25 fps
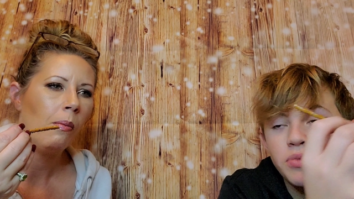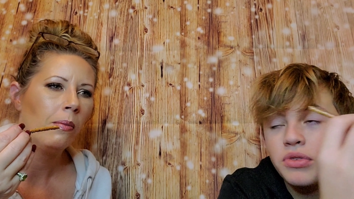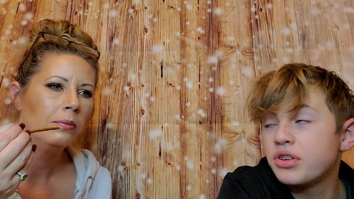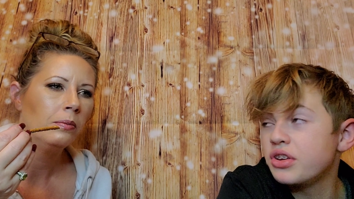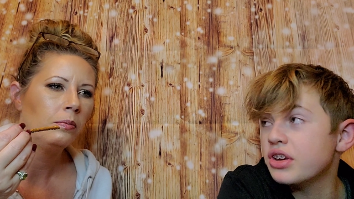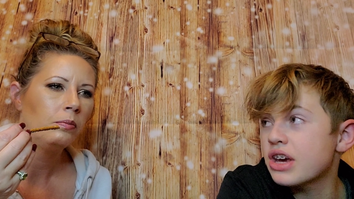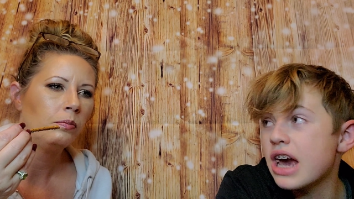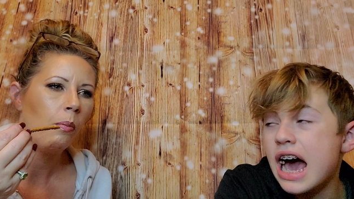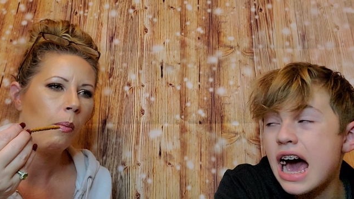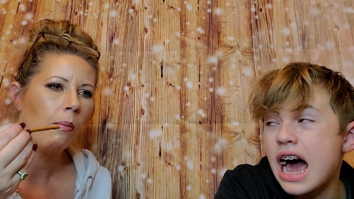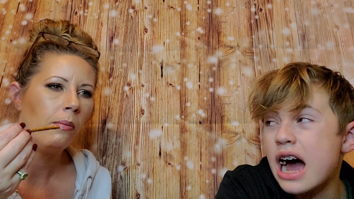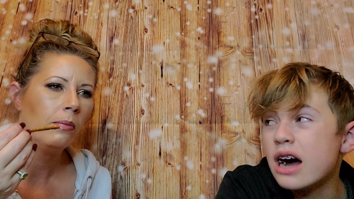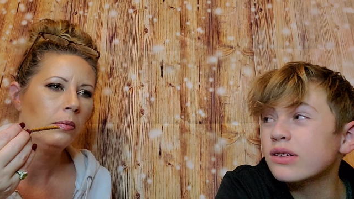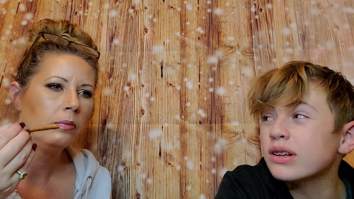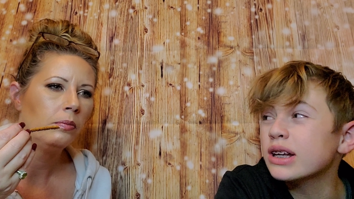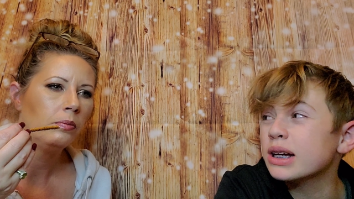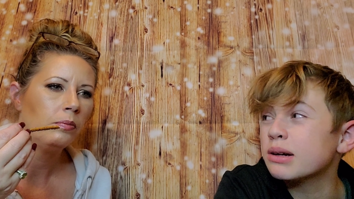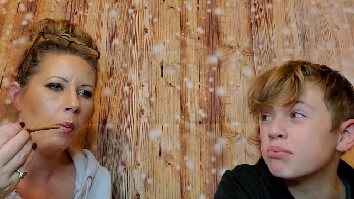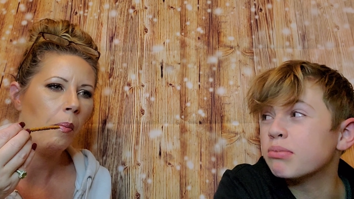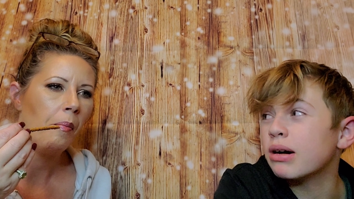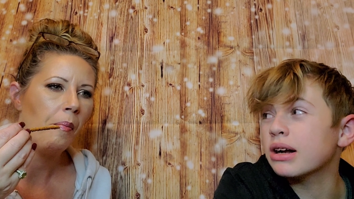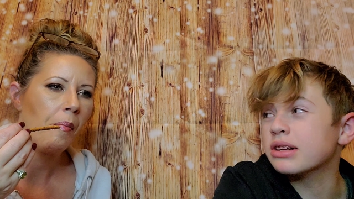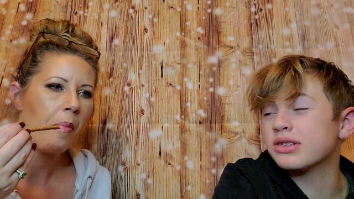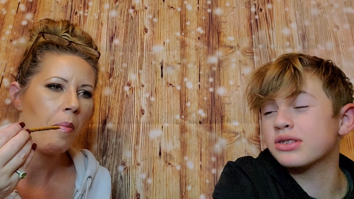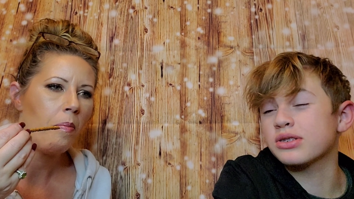Speaker 1: See, I
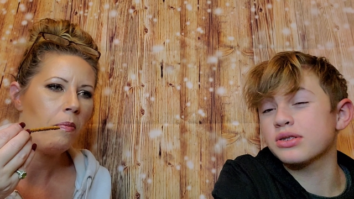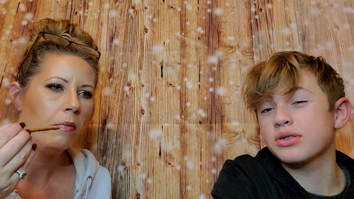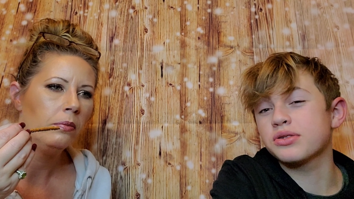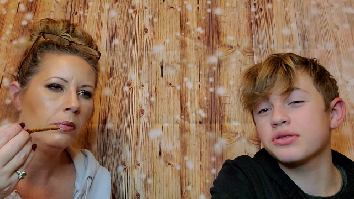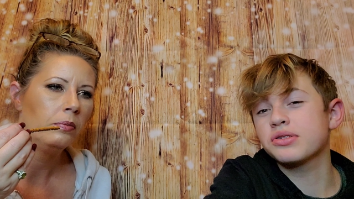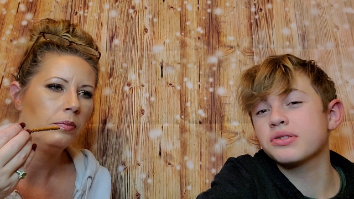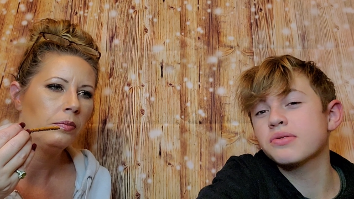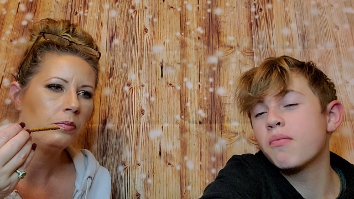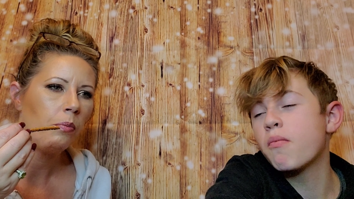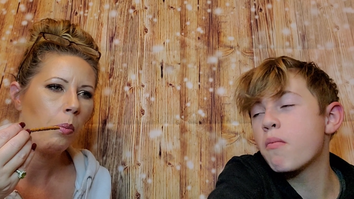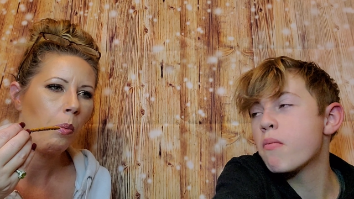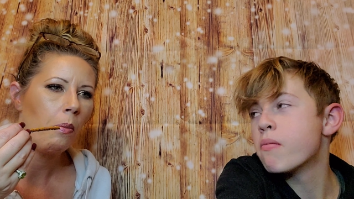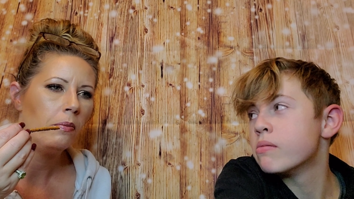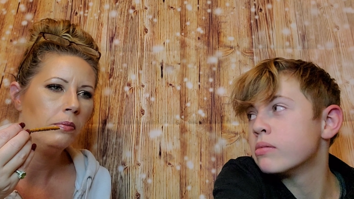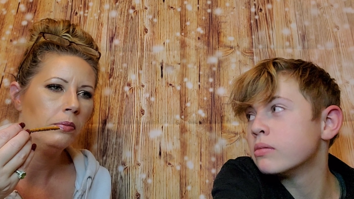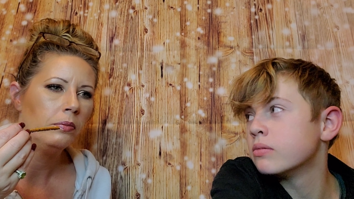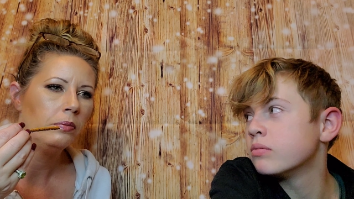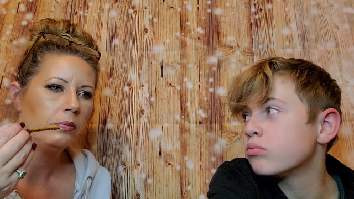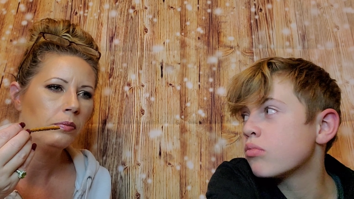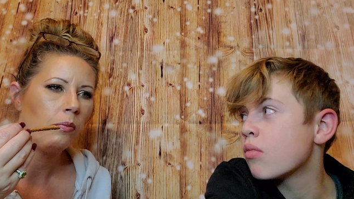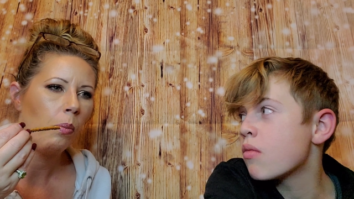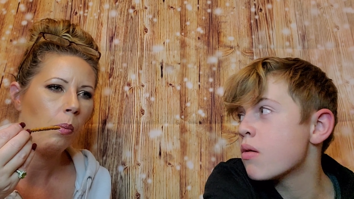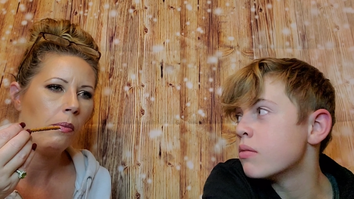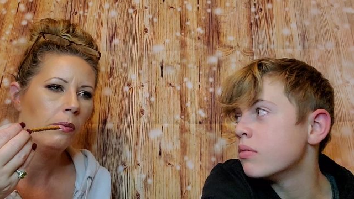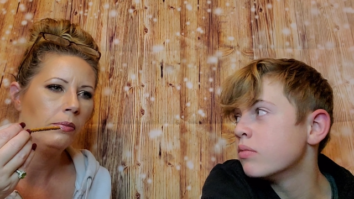like pretzels.
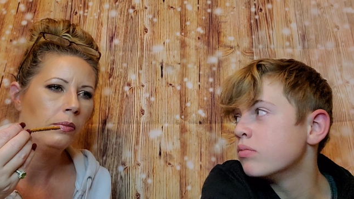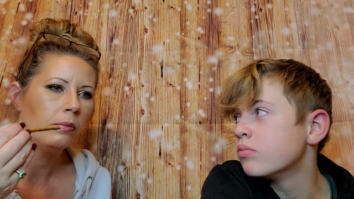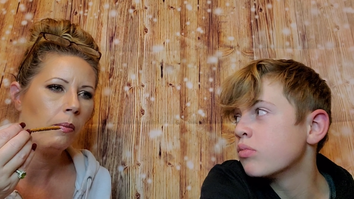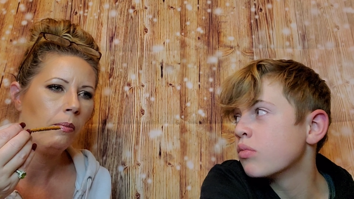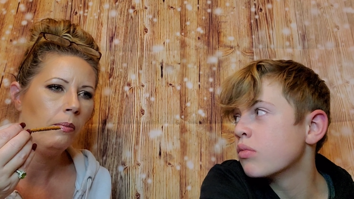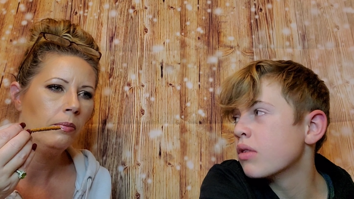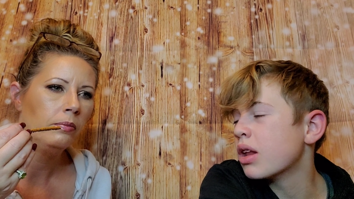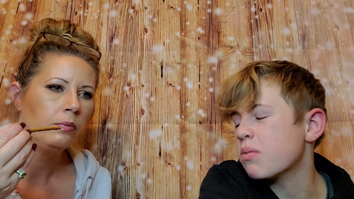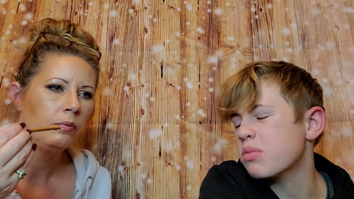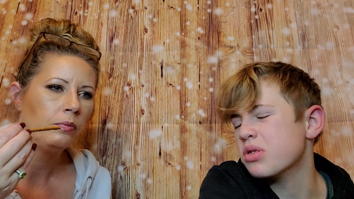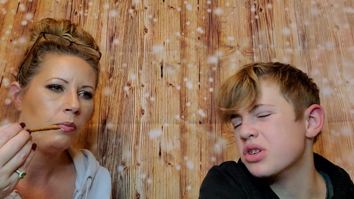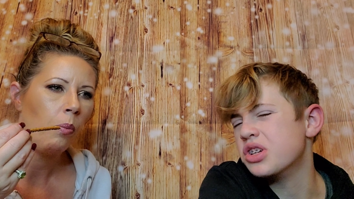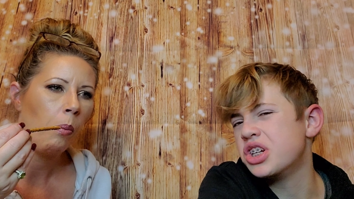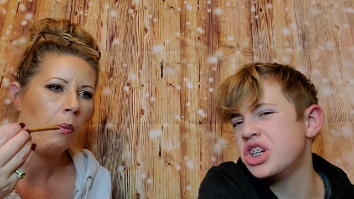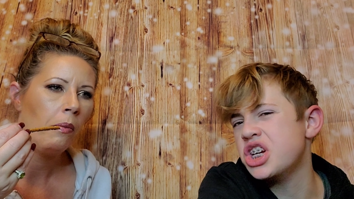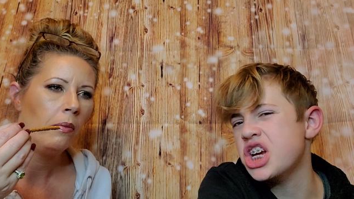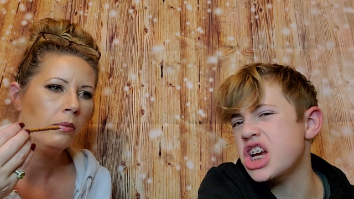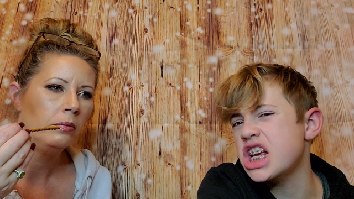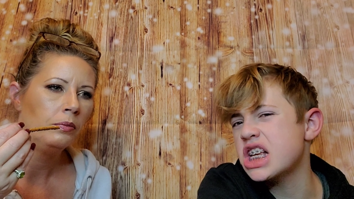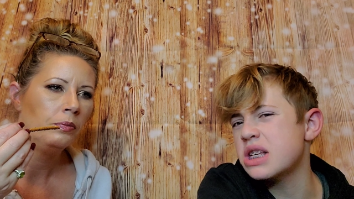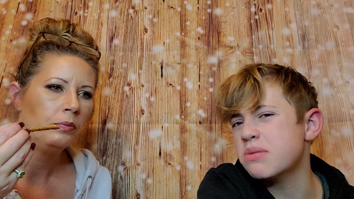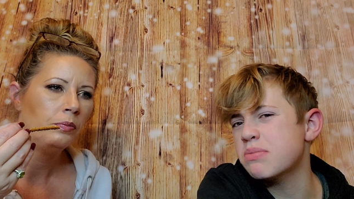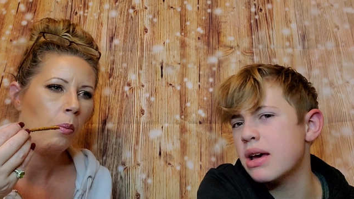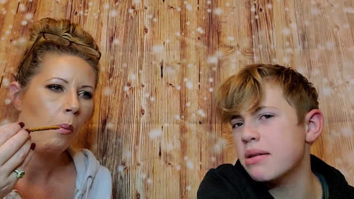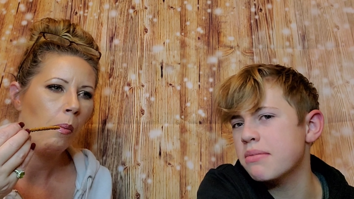Like with
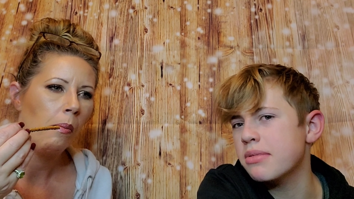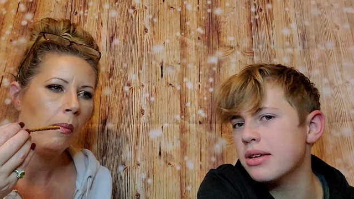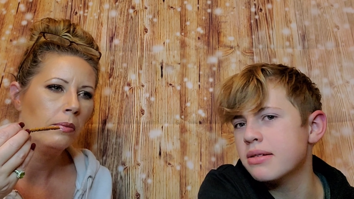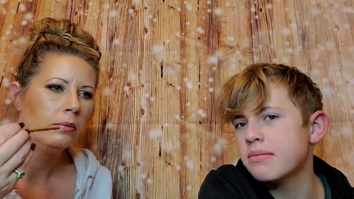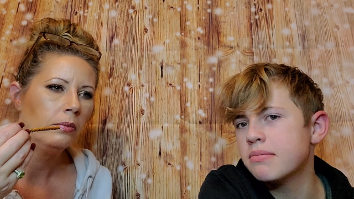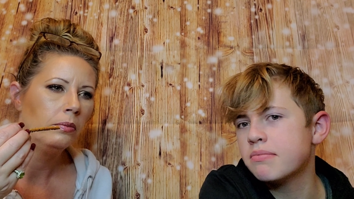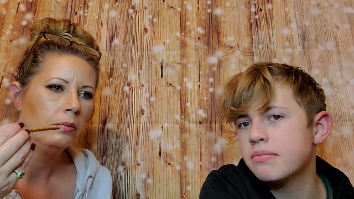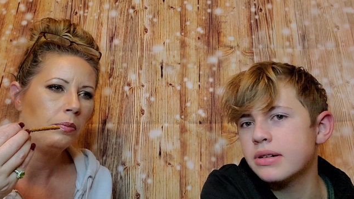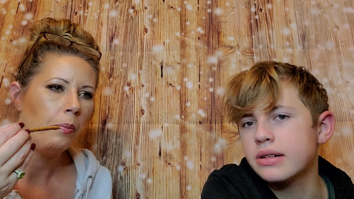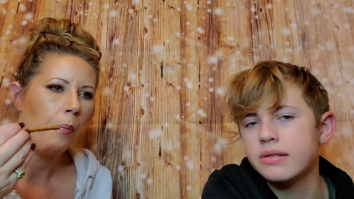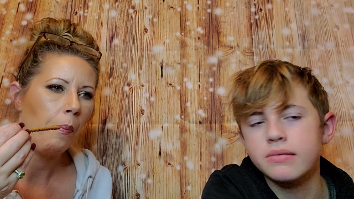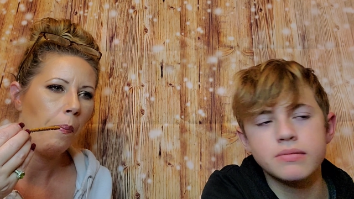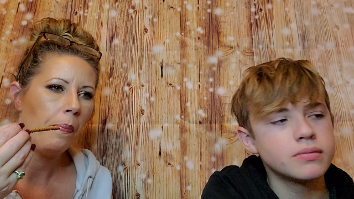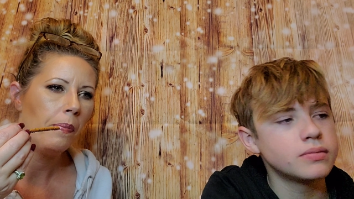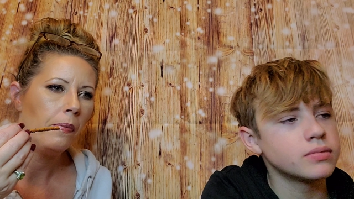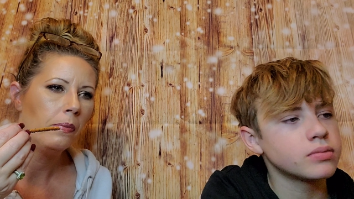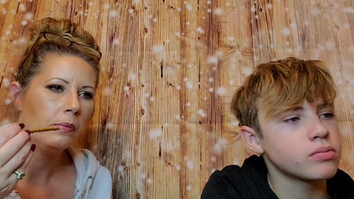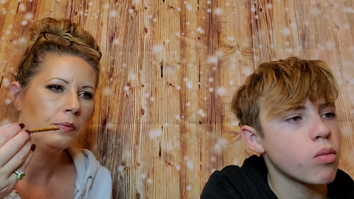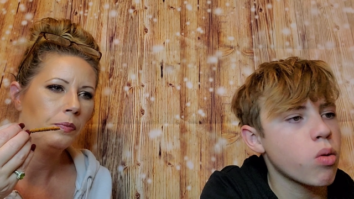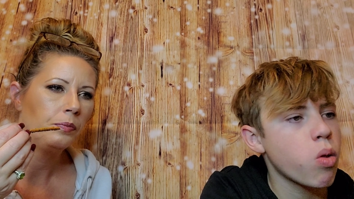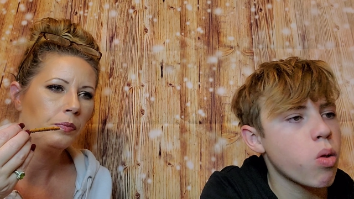cheese, maybe, but.